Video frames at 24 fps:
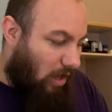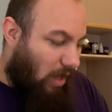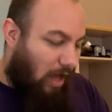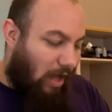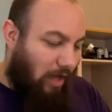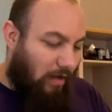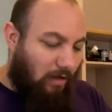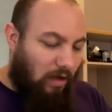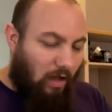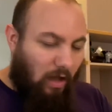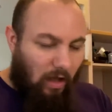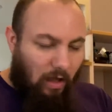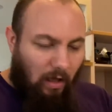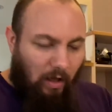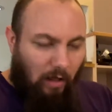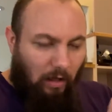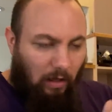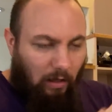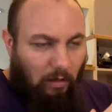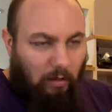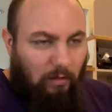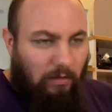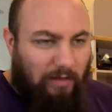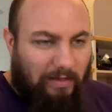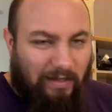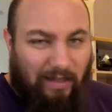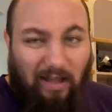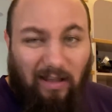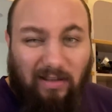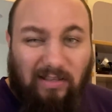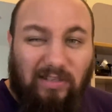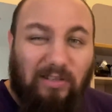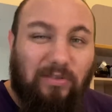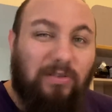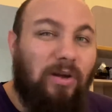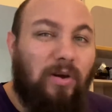And he
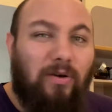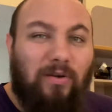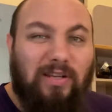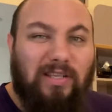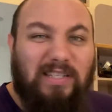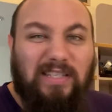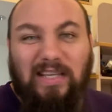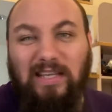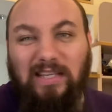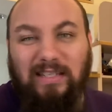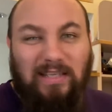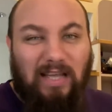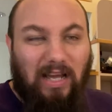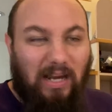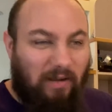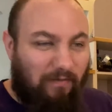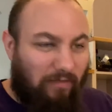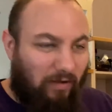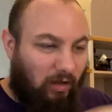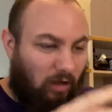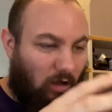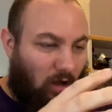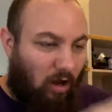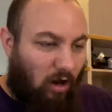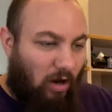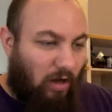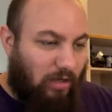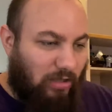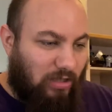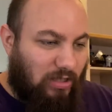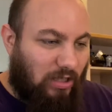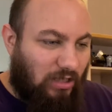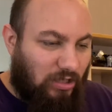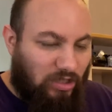also notices kind of a large